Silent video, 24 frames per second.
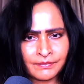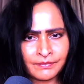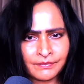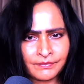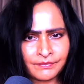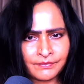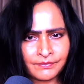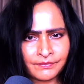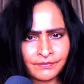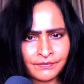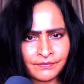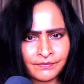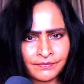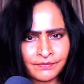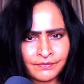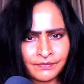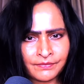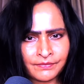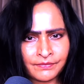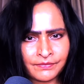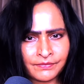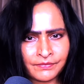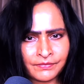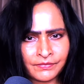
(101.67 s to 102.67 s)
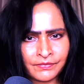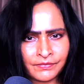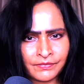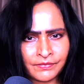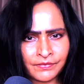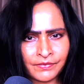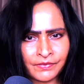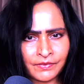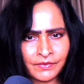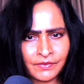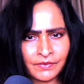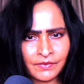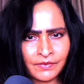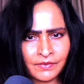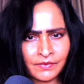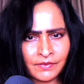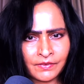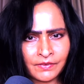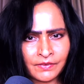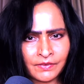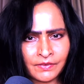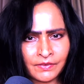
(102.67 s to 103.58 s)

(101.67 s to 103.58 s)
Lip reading: (silence)